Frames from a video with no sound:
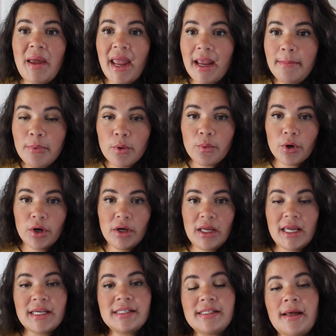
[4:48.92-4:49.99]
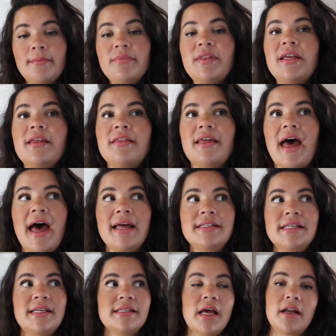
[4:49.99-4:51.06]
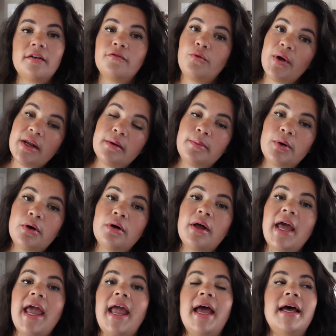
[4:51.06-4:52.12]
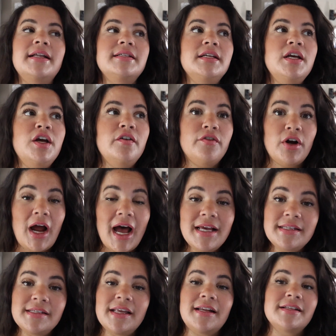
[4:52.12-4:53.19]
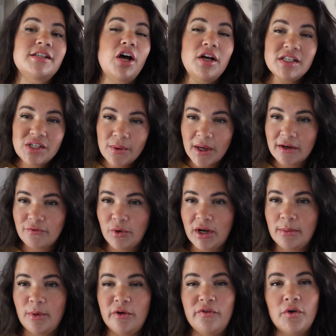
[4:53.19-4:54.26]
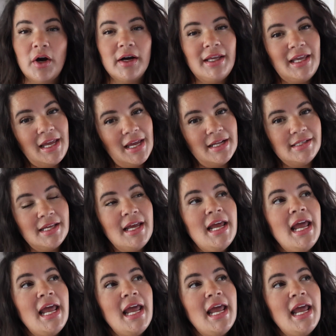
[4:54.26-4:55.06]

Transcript: paperwork is something that is unavoidable and for us, and it's also unavoidable for our kids.